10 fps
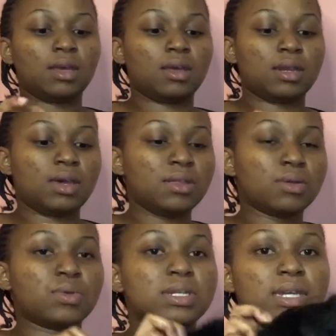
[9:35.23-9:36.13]
Now that
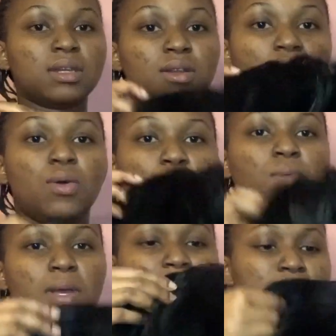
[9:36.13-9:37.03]
we're done
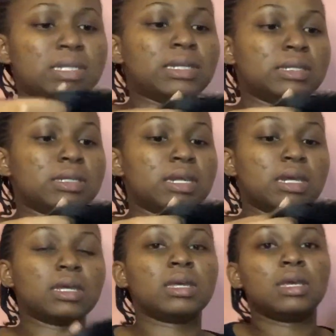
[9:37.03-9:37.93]
with
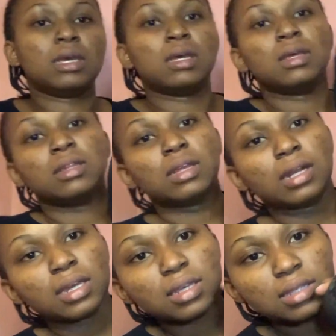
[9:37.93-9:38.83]
tinting the
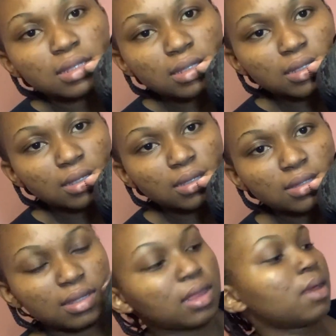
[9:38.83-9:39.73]
lace,
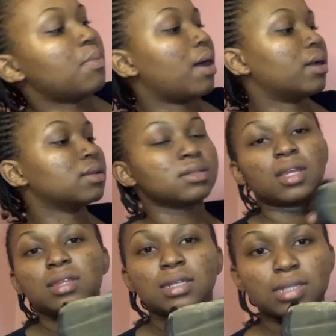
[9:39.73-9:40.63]
it's not that bad. It's
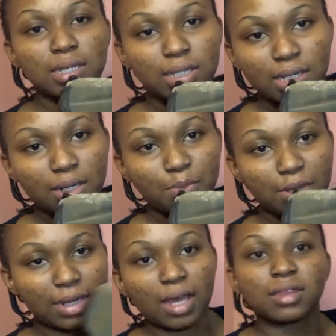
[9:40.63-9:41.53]
not that tinted,
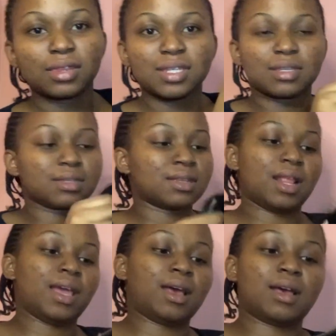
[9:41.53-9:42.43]
but this is
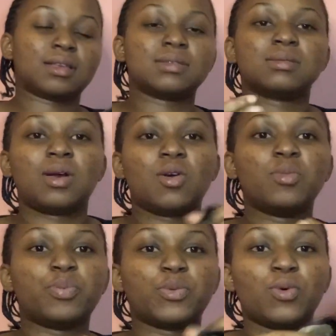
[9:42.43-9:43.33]
like
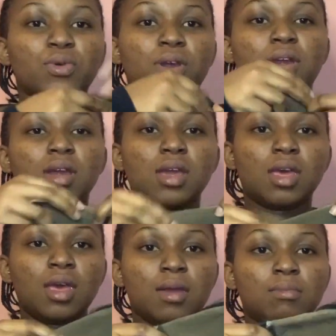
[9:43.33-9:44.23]
scalp or
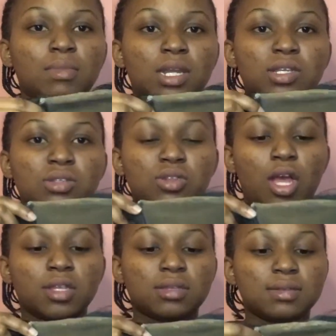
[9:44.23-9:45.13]
bleached
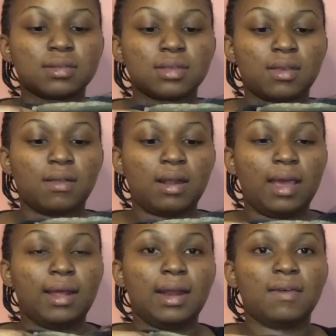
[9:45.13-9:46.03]
knots
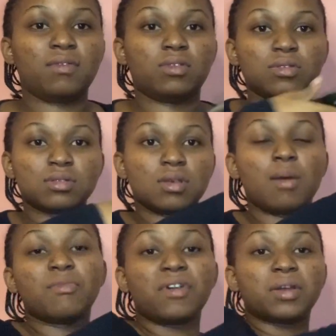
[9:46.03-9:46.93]
like level, so
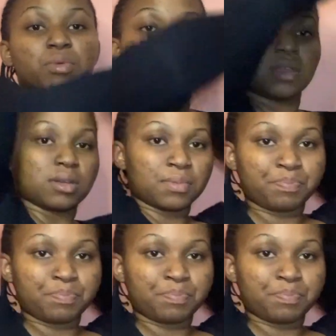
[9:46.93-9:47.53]
I'm fine with it.